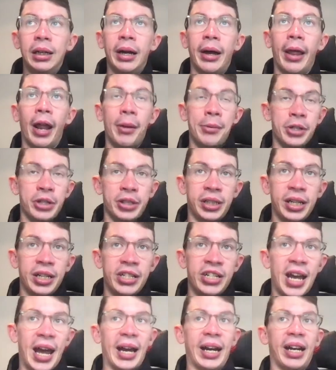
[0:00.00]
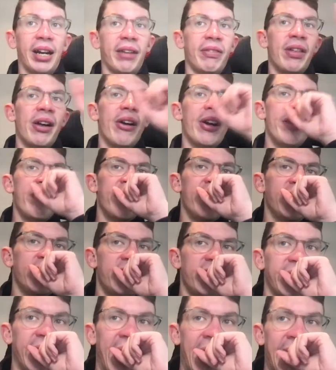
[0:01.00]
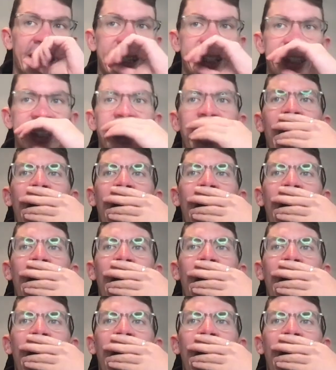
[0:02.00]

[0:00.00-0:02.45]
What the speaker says: And I'm just going to check if there are any fixture gains.